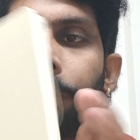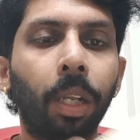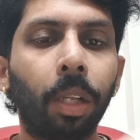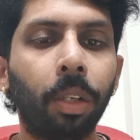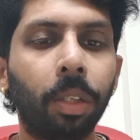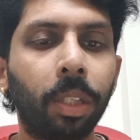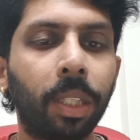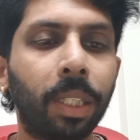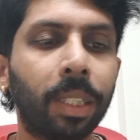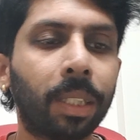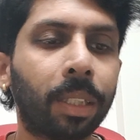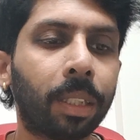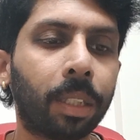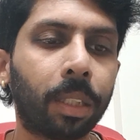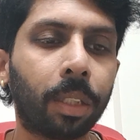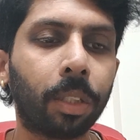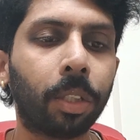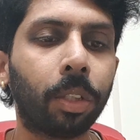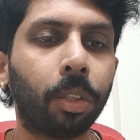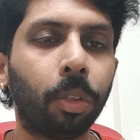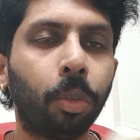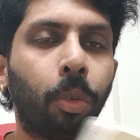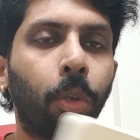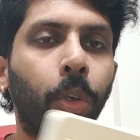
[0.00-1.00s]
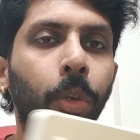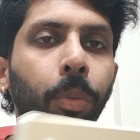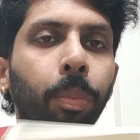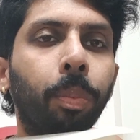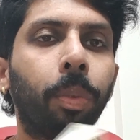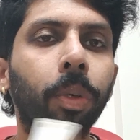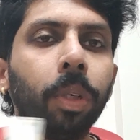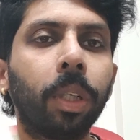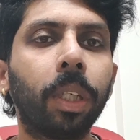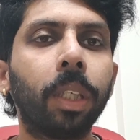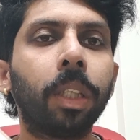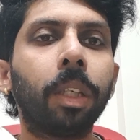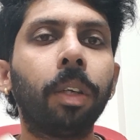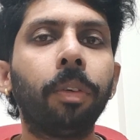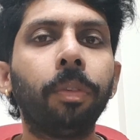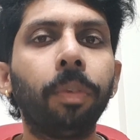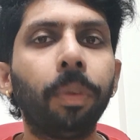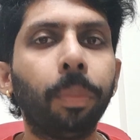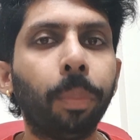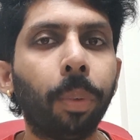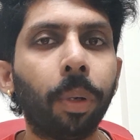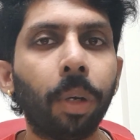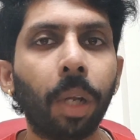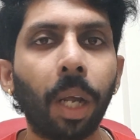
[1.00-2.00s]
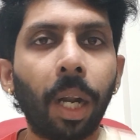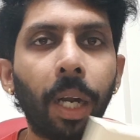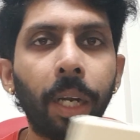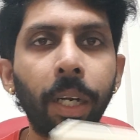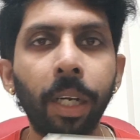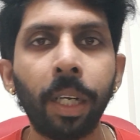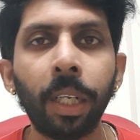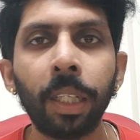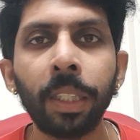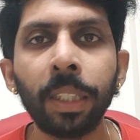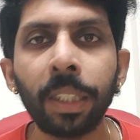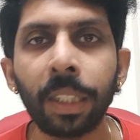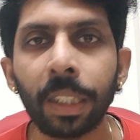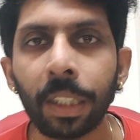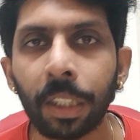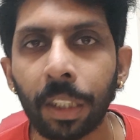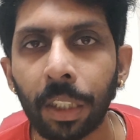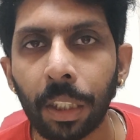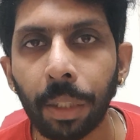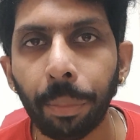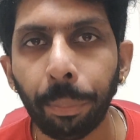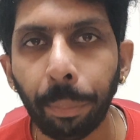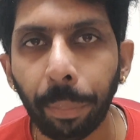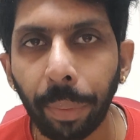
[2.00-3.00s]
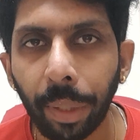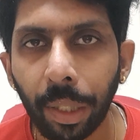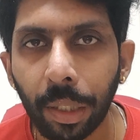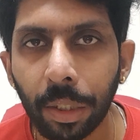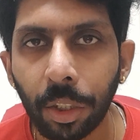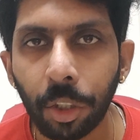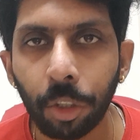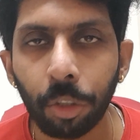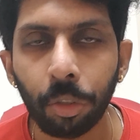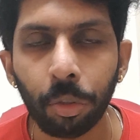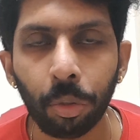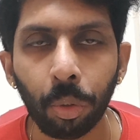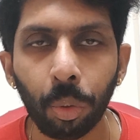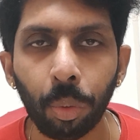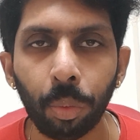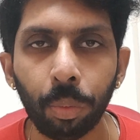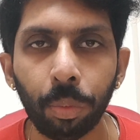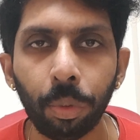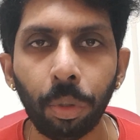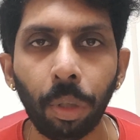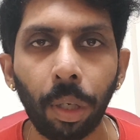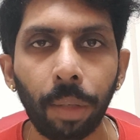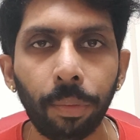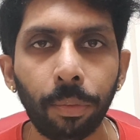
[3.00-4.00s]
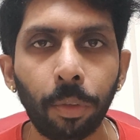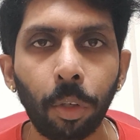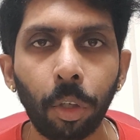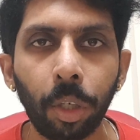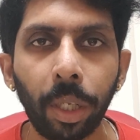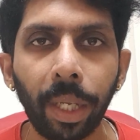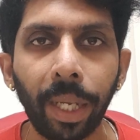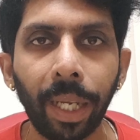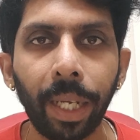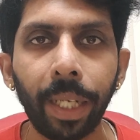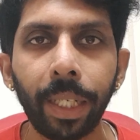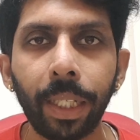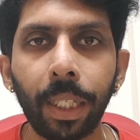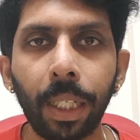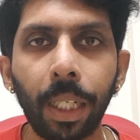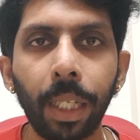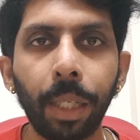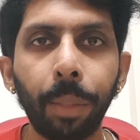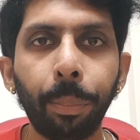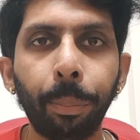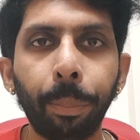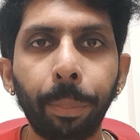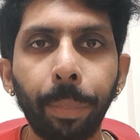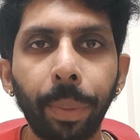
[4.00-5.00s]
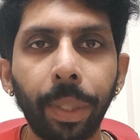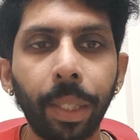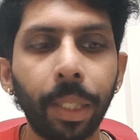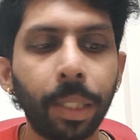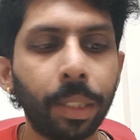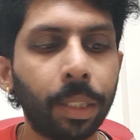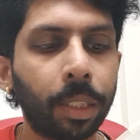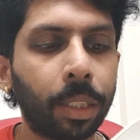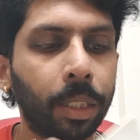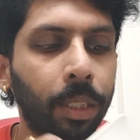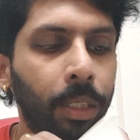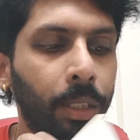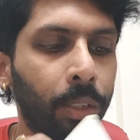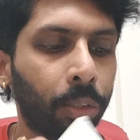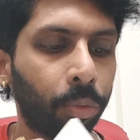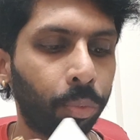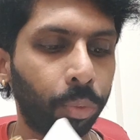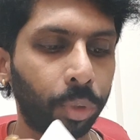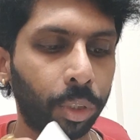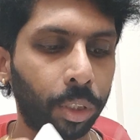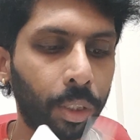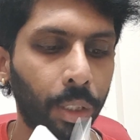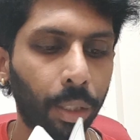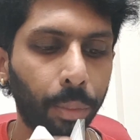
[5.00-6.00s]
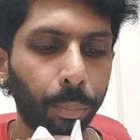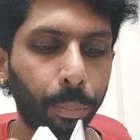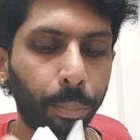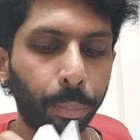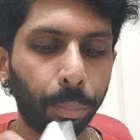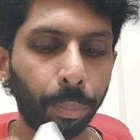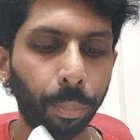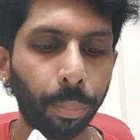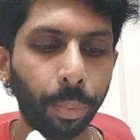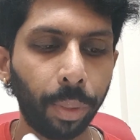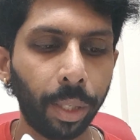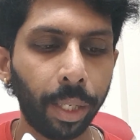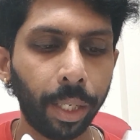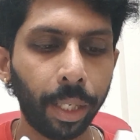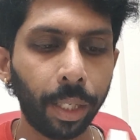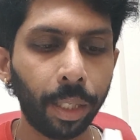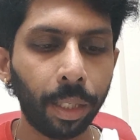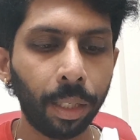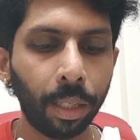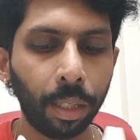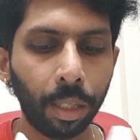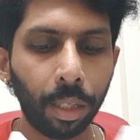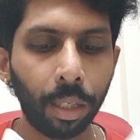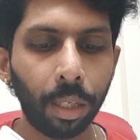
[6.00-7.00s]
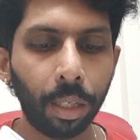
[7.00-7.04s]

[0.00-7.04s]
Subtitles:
Now this notebook is of about 160 pages, so you have got 80 pages which are plain